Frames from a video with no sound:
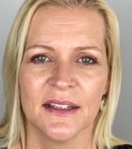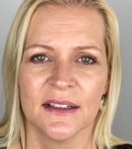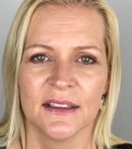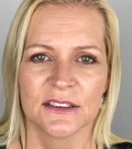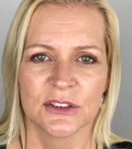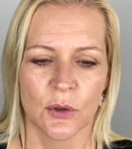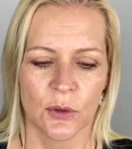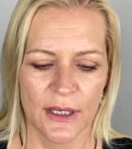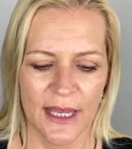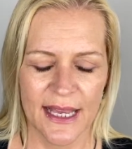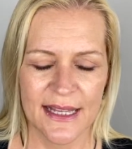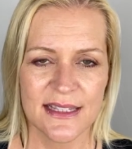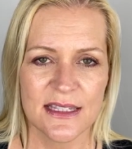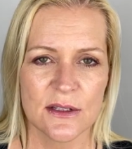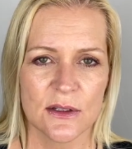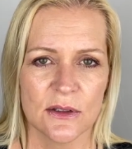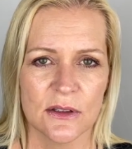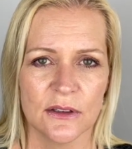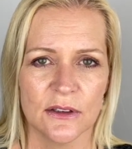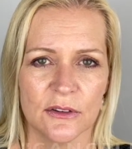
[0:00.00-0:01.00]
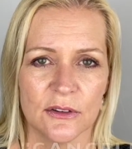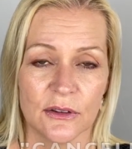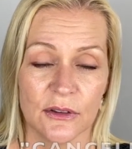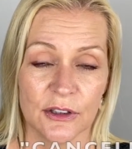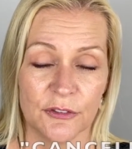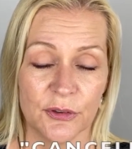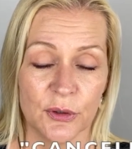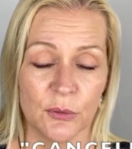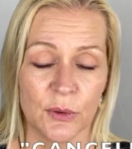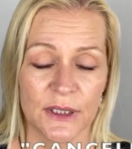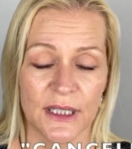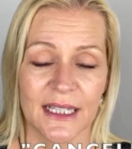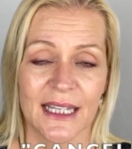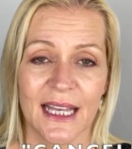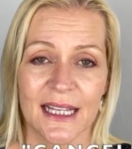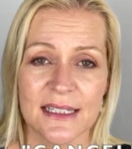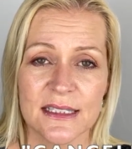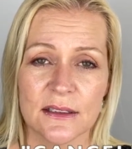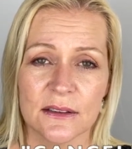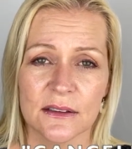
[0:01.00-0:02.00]
So canceled, if you want to
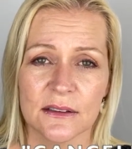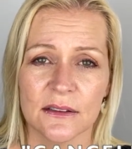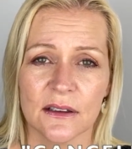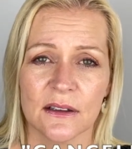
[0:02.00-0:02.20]
cancel